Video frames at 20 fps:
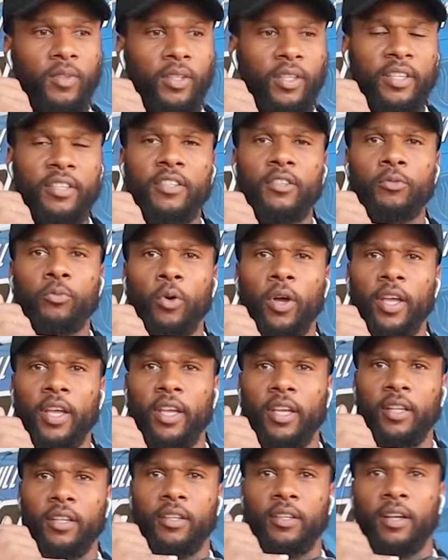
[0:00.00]
this is
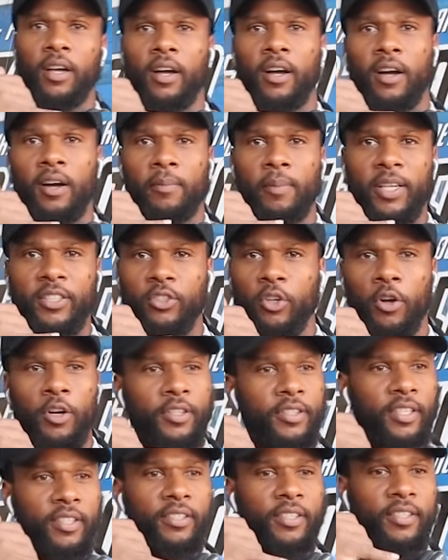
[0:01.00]
Wayne. I
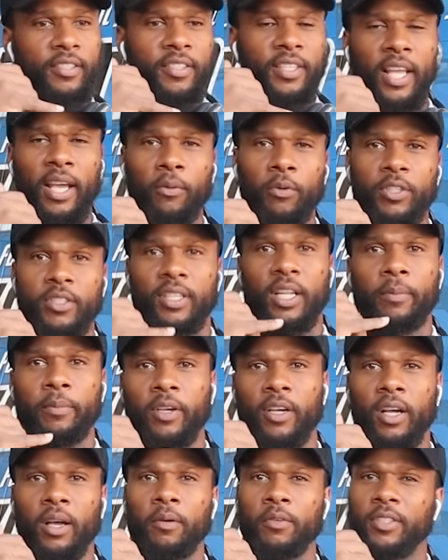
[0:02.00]
started this, and that. What's the name of
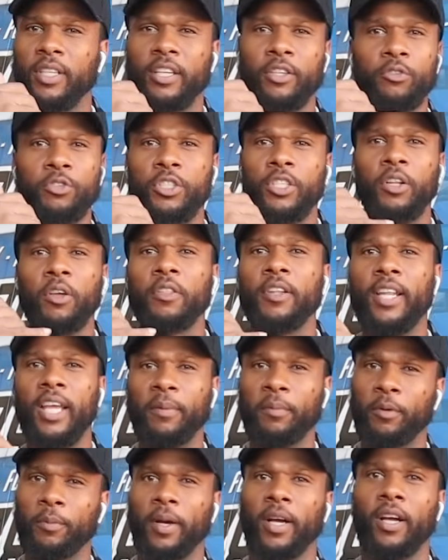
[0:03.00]
your company? I was like, you should know the
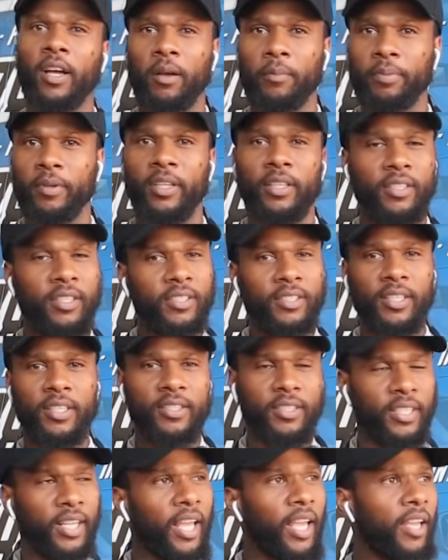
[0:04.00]
name of my company,
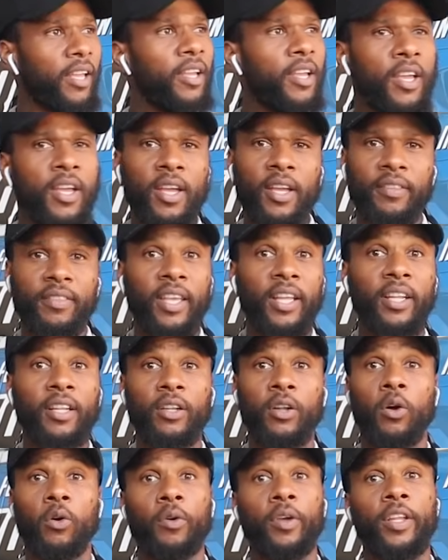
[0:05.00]
this, and that. They
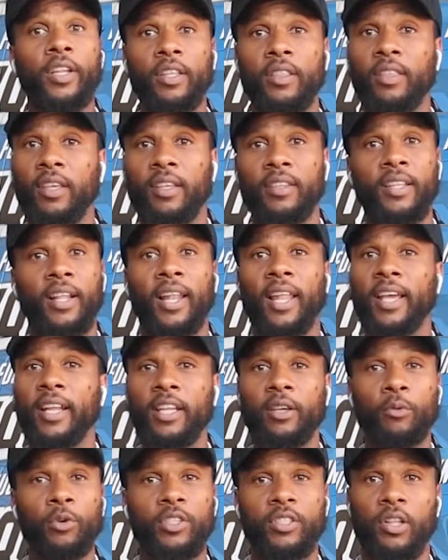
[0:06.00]
didn't know anything. The
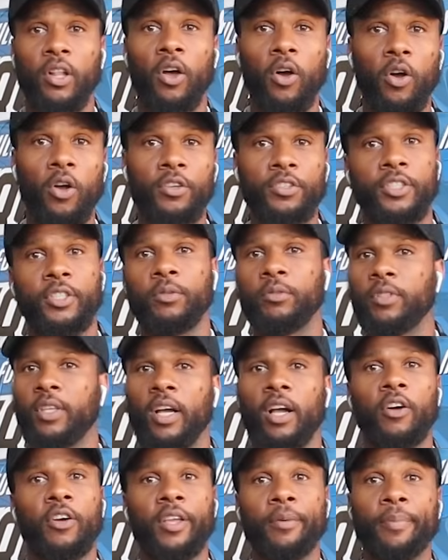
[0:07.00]
lady was lost. She was
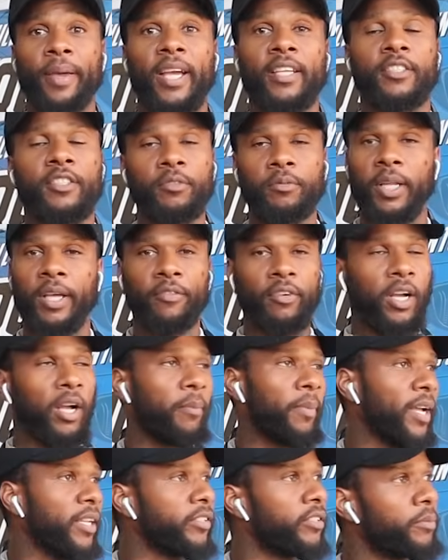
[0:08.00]
like, I'll get back to you. Never
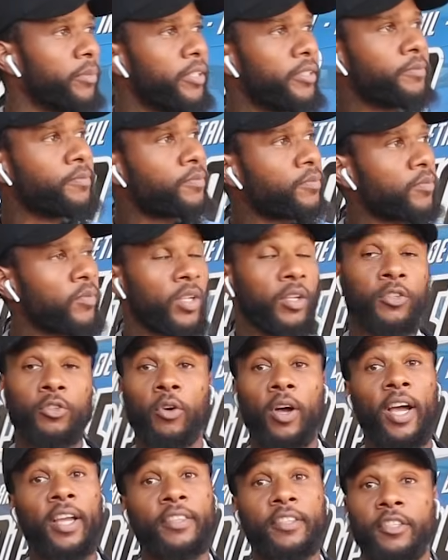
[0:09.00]
got back to me.
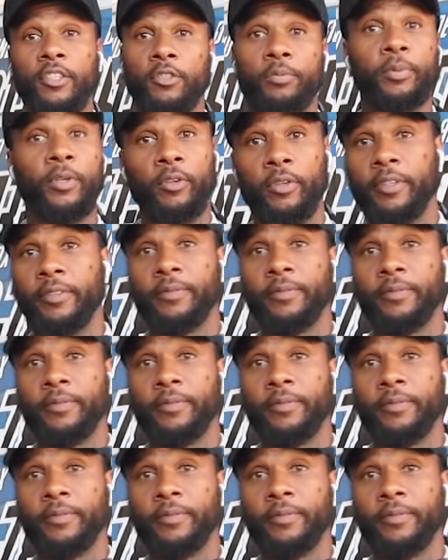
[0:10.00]
So I had to dispute